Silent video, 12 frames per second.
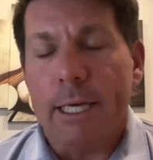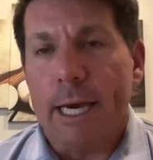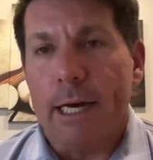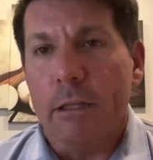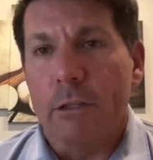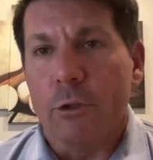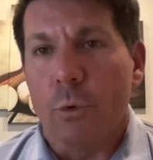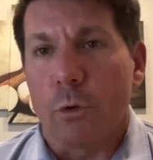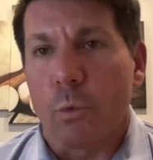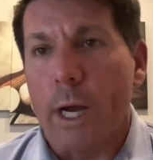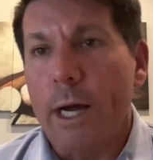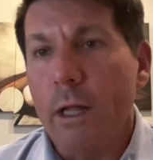in the
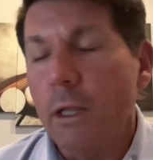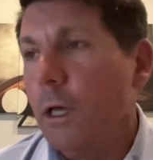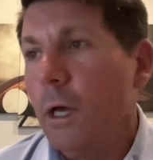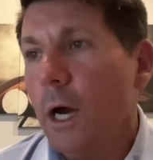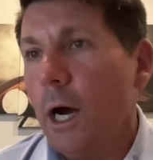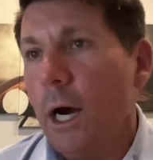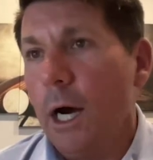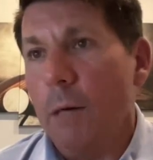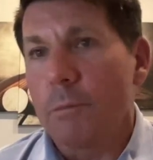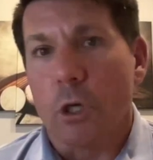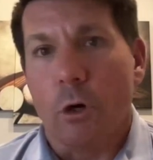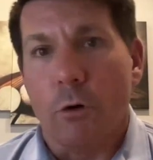word well.
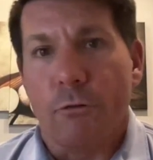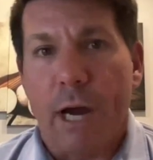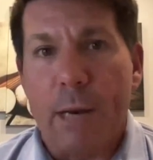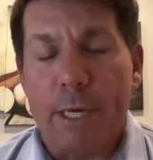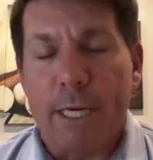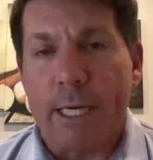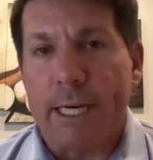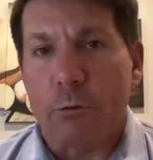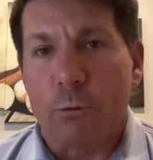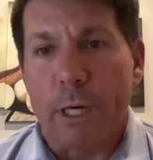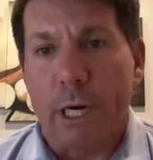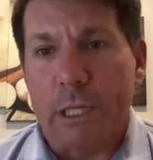So find me,
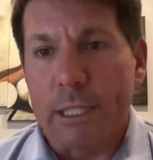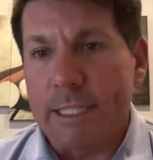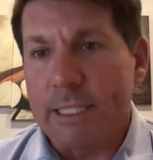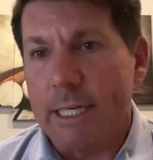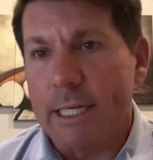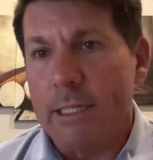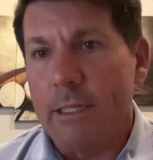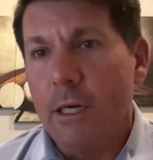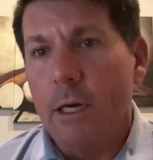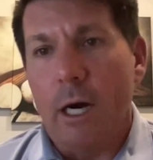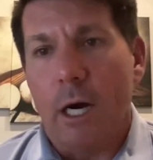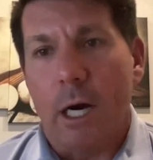connect with me on
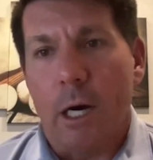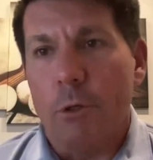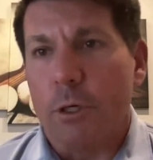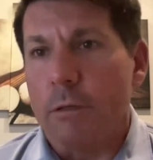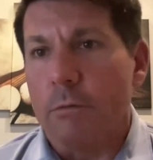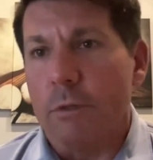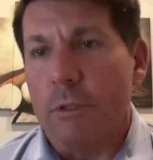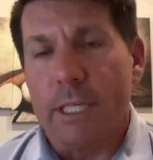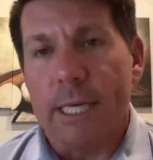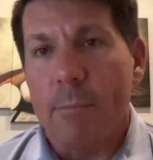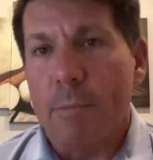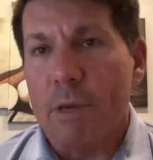LinkedIn. You can
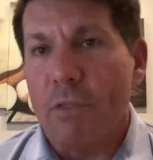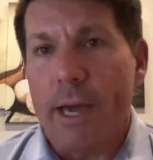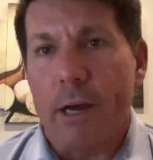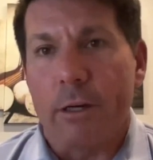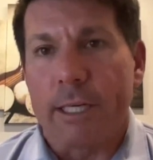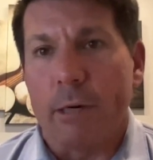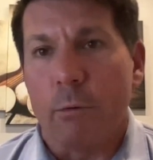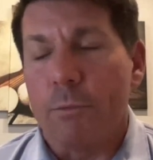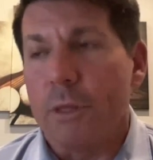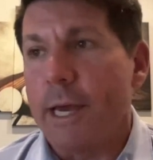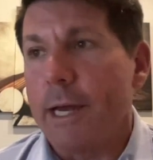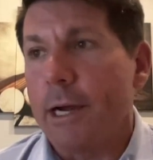DM me there, get
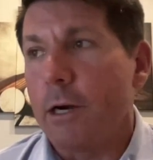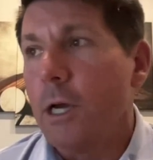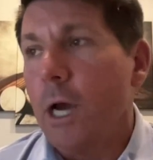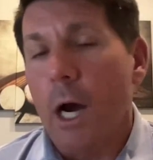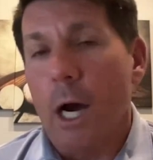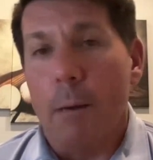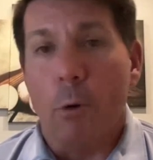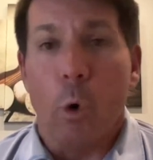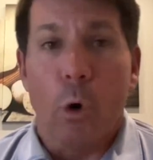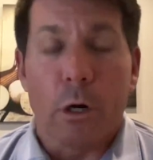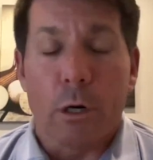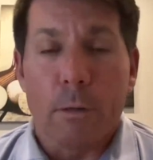with me there,
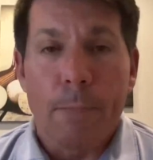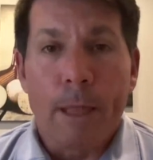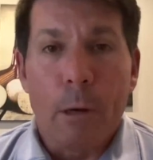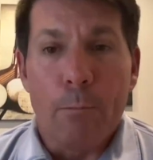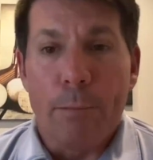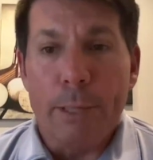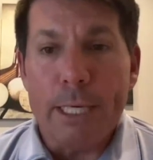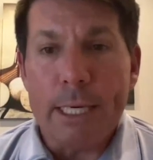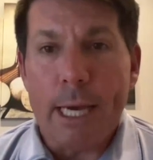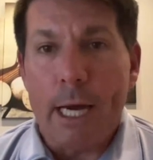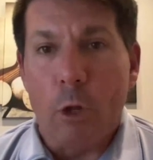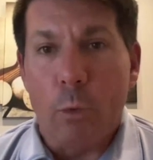or
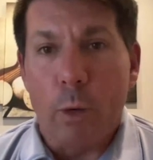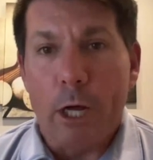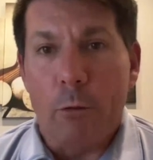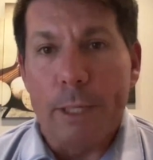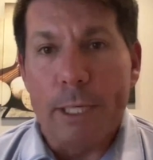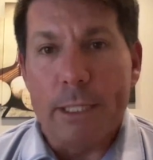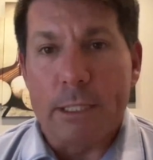B Elwell,